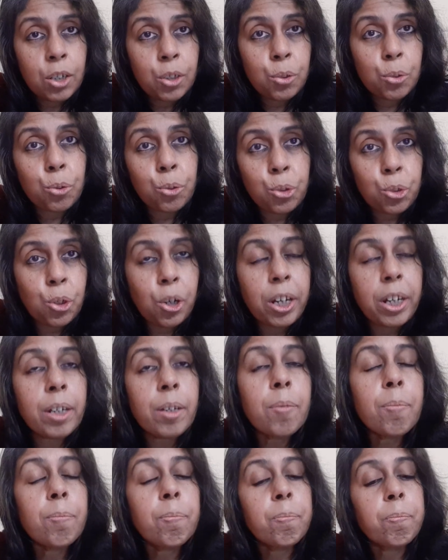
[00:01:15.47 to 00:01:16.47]
to
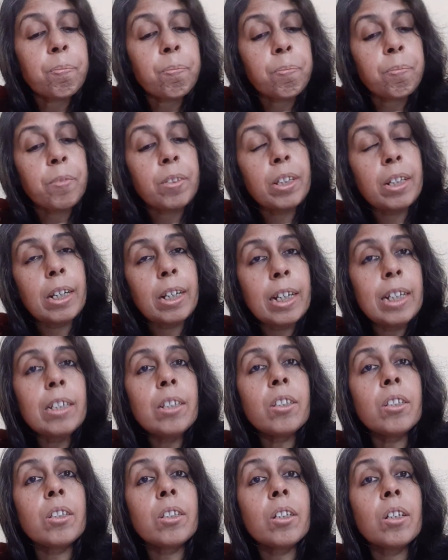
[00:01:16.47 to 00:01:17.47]
join the
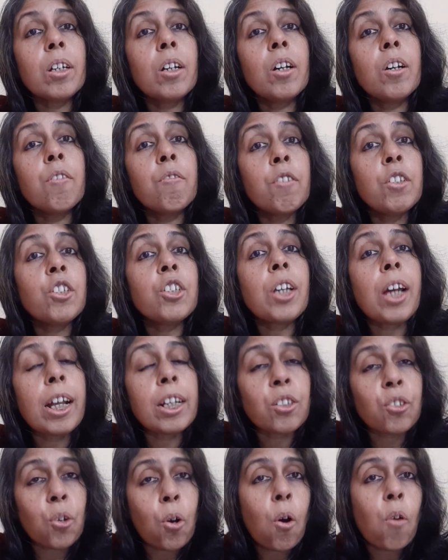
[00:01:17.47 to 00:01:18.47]
list, which
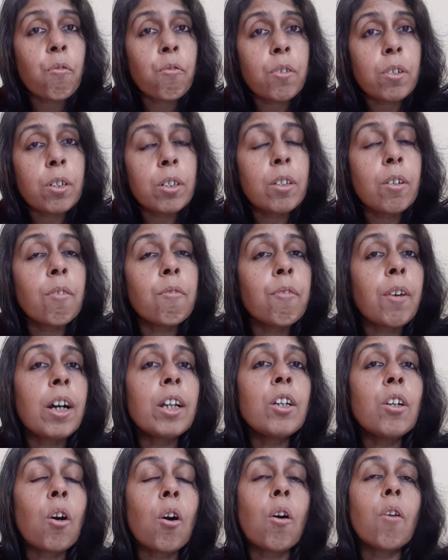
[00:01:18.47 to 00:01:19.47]
has offered
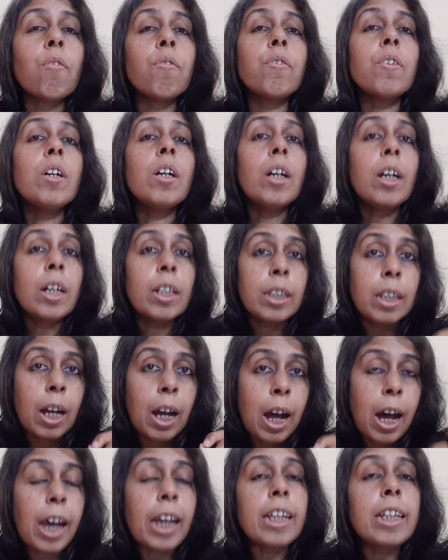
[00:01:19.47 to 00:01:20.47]
one of the
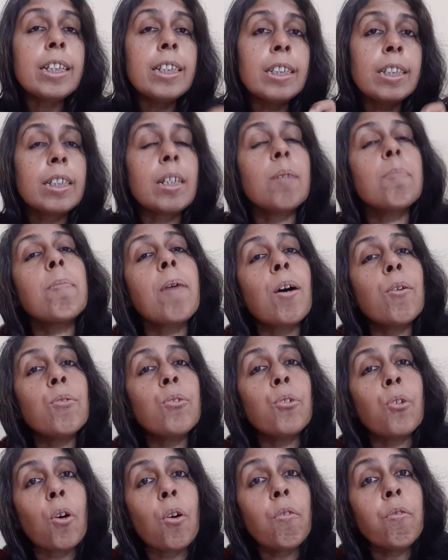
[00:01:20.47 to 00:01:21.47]
highest
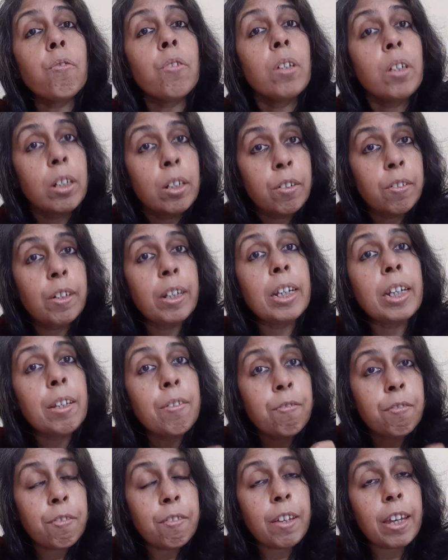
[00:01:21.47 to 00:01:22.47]
amount of
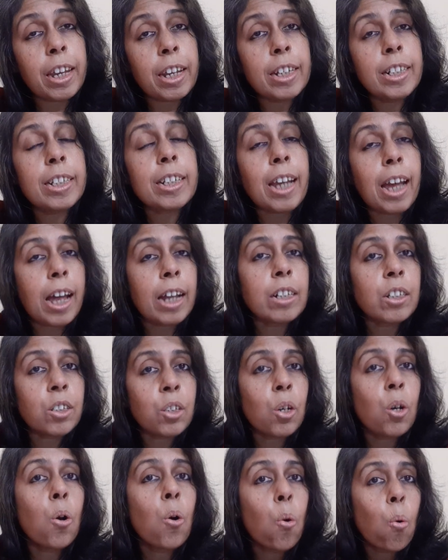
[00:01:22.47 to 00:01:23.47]
relief aid at
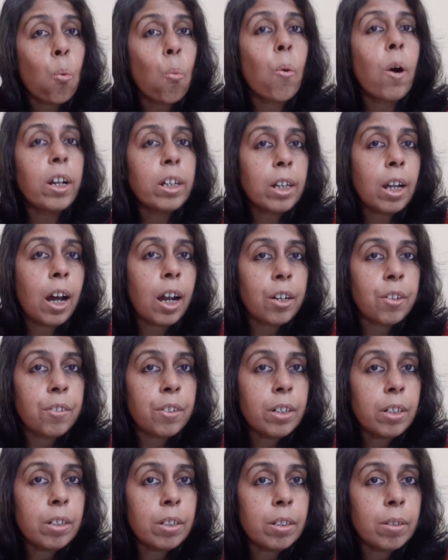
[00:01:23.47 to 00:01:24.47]

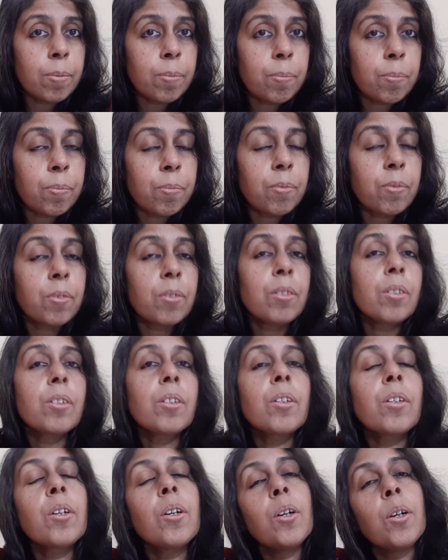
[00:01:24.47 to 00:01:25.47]
$100
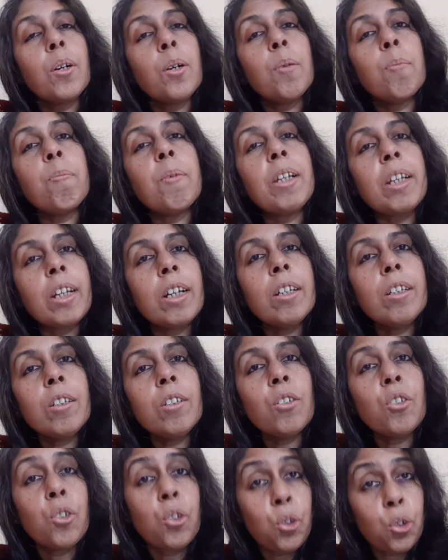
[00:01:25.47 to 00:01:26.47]

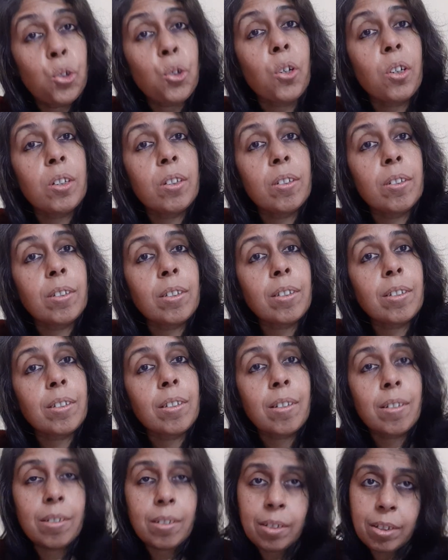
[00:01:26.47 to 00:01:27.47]
million.
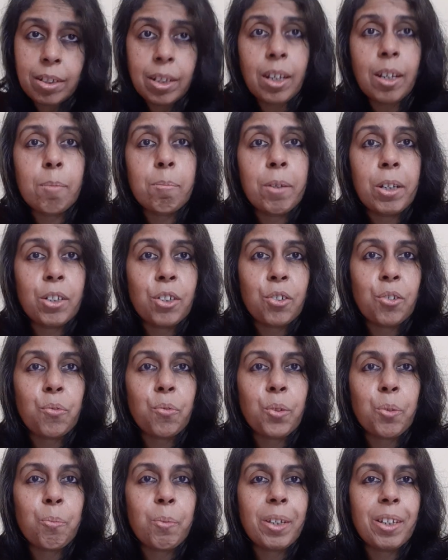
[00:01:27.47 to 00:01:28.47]
Stay updated
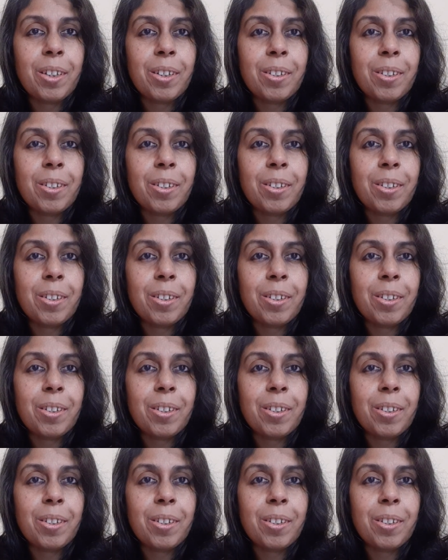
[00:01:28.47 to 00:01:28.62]
with me.